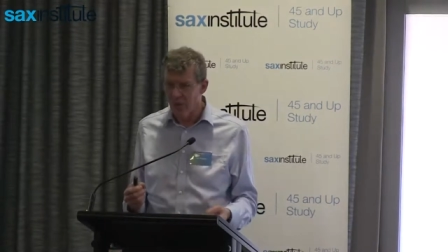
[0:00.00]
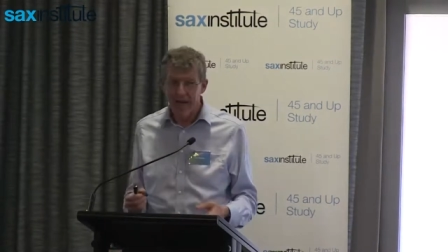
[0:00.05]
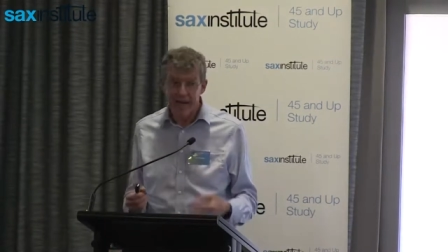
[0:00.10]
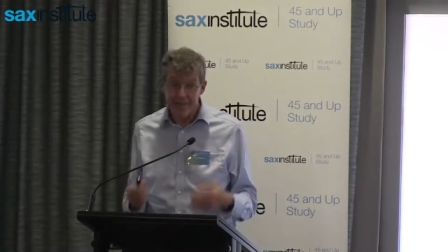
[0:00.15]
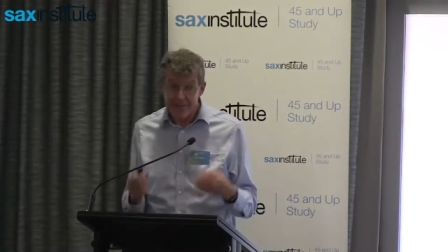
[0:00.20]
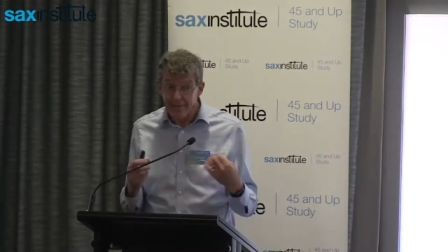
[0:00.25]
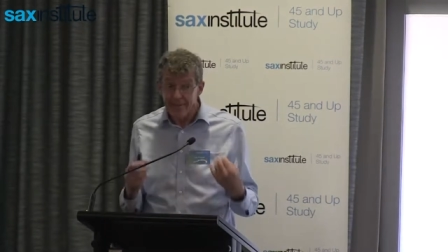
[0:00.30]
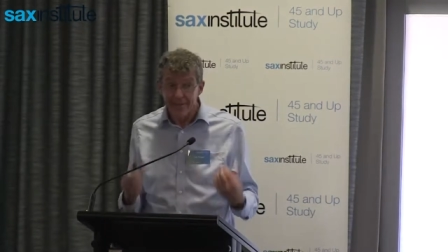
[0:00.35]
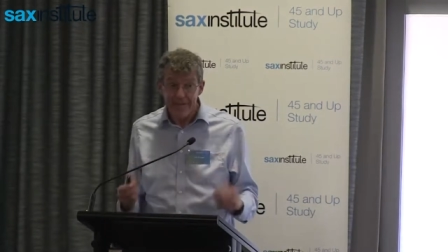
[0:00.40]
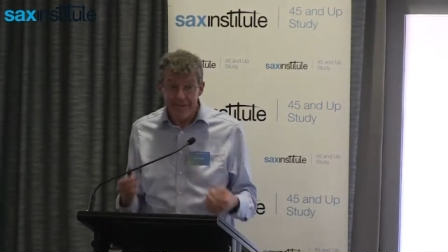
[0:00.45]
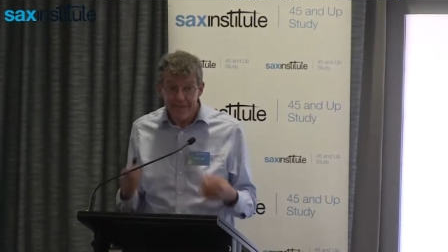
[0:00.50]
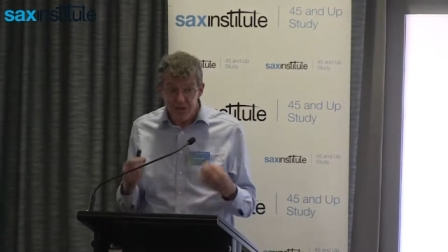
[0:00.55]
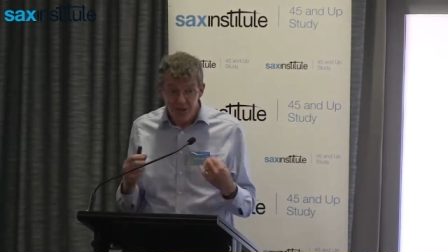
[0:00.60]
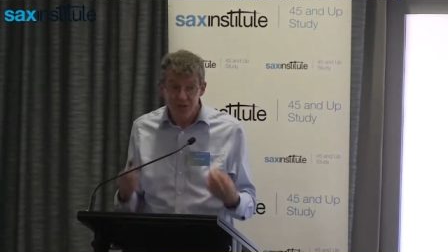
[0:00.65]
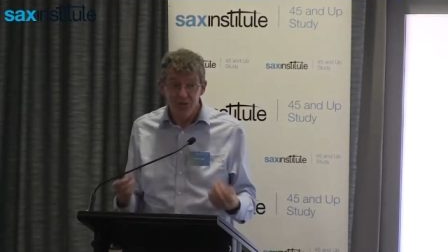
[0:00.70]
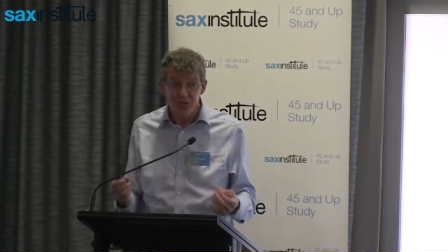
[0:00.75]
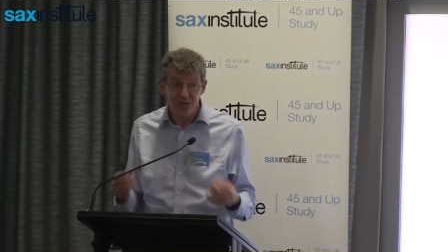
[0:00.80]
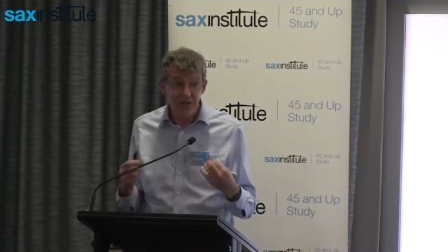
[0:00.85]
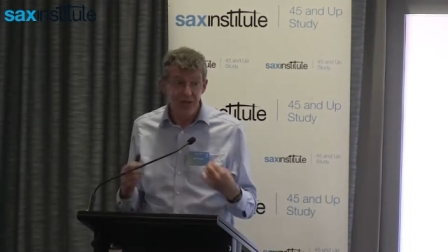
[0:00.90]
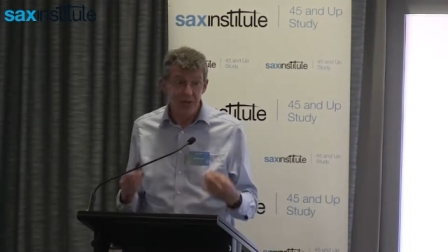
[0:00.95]
cancer and it's
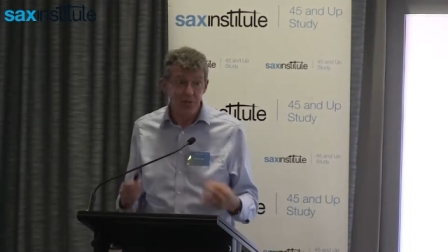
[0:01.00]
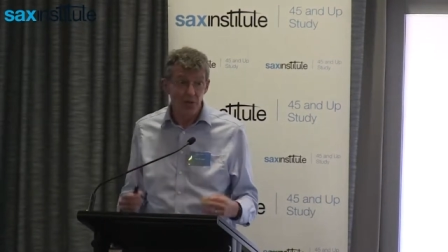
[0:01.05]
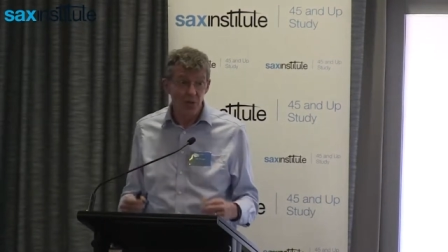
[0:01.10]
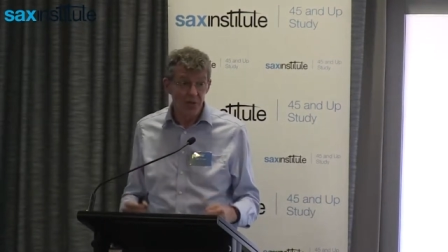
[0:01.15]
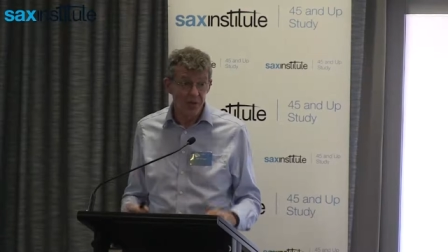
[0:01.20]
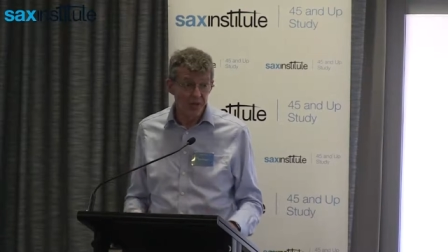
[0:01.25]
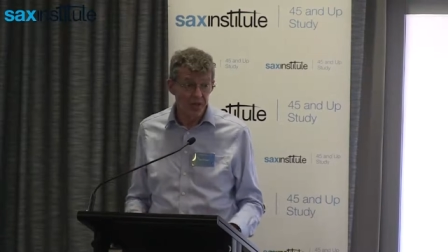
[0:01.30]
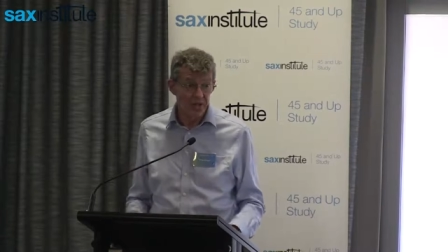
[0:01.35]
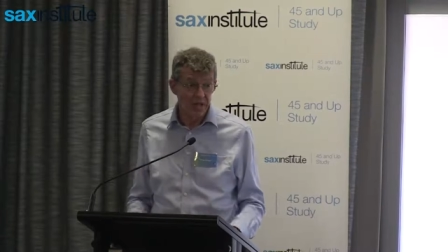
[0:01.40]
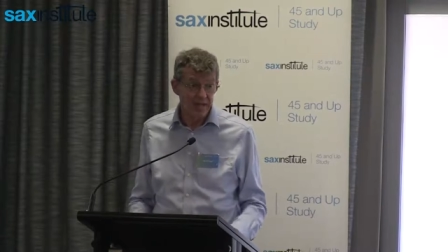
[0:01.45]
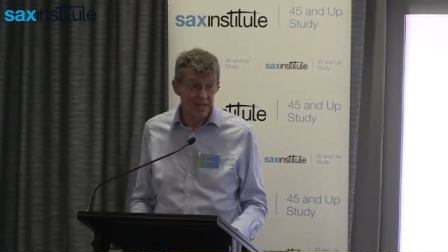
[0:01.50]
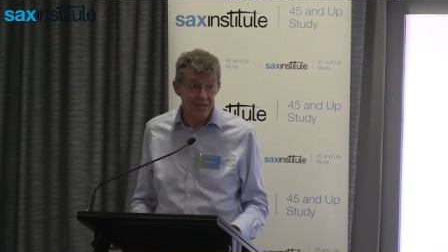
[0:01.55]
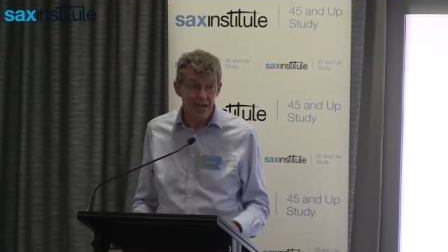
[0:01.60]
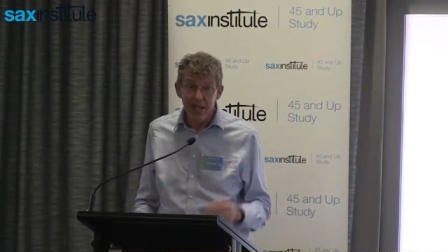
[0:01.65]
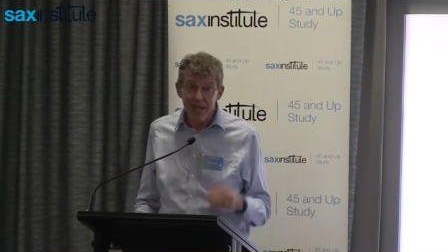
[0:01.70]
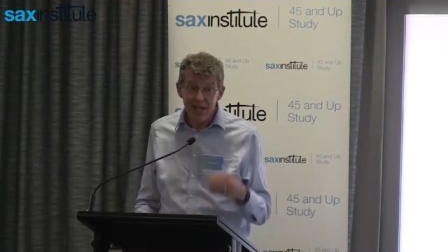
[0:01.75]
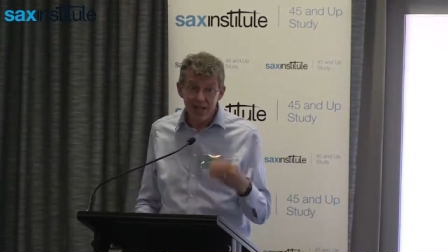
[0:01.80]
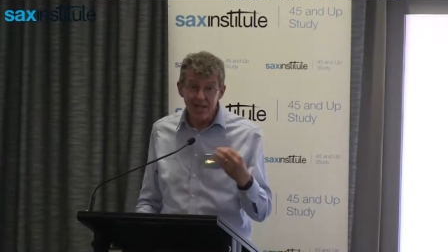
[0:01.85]
a treatable disease.